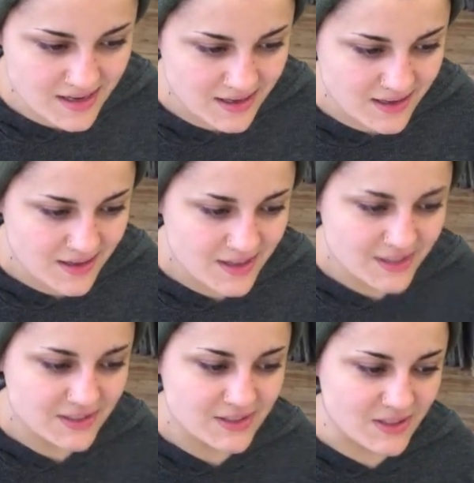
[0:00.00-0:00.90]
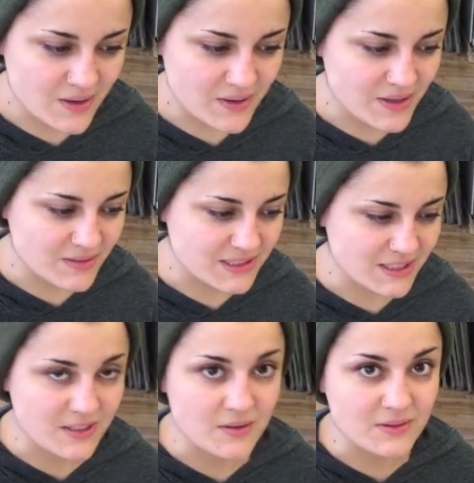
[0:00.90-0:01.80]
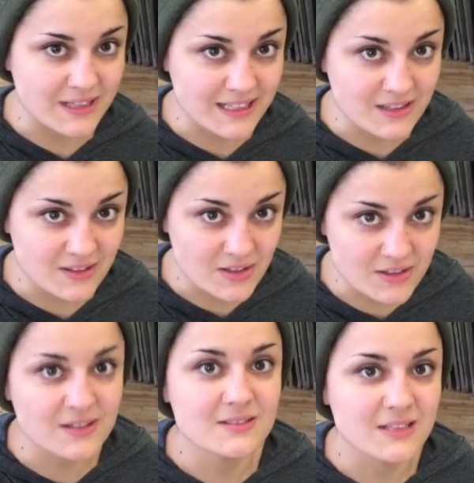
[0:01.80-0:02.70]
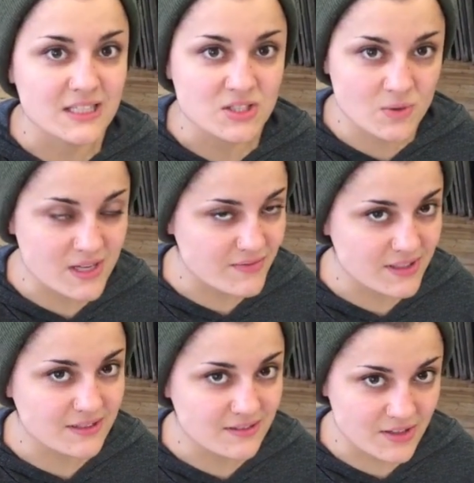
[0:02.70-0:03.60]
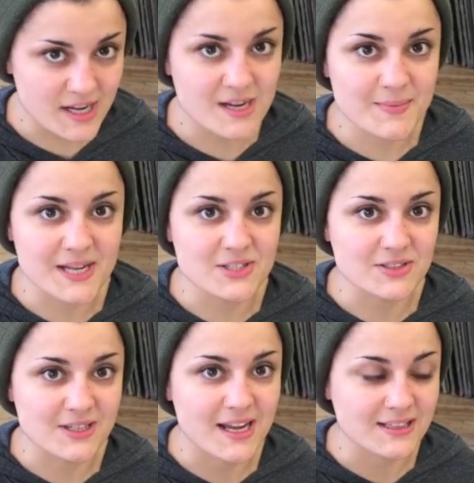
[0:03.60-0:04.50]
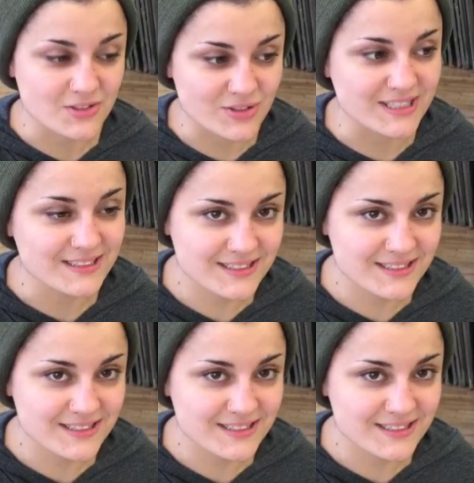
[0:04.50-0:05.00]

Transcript: Okay. So he was like, no, like look, like don't even look at your page, look at the tree.